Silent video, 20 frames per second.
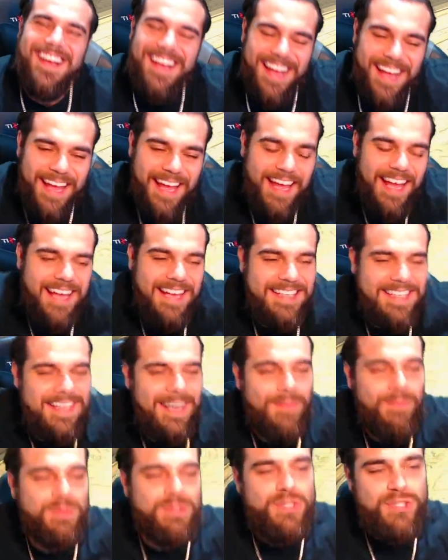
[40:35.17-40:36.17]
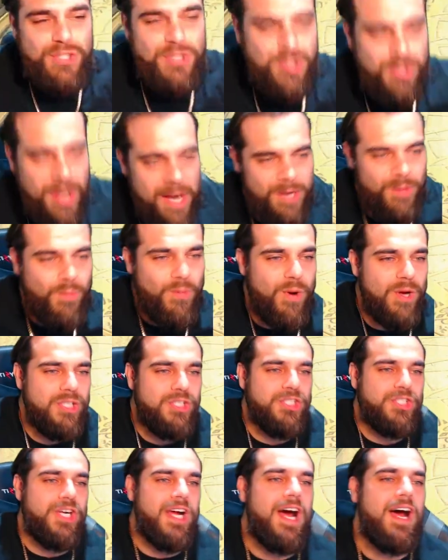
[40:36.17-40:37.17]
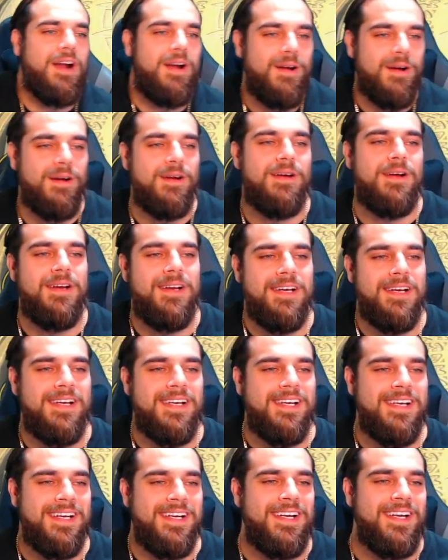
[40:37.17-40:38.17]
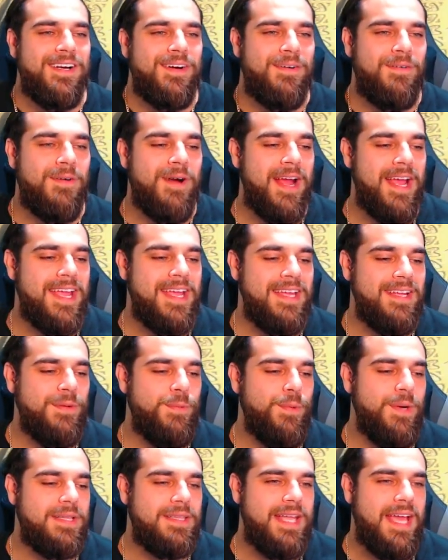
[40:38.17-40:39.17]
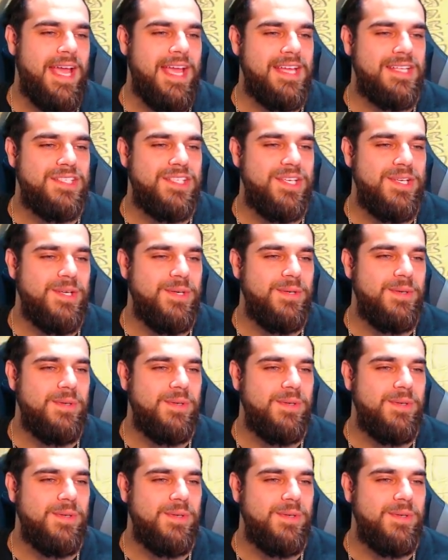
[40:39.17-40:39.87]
And we'll just try to one-shot her right with the A2.